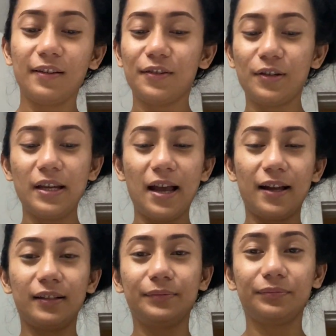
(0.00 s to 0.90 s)
so
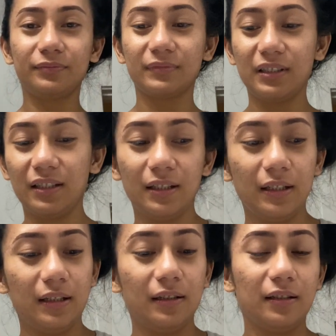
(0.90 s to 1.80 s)
yeah.
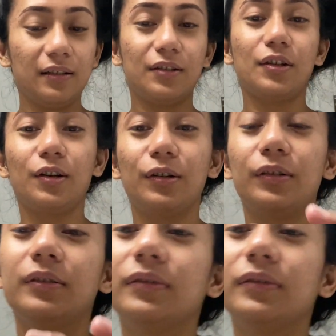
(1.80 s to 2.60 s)
So Where did I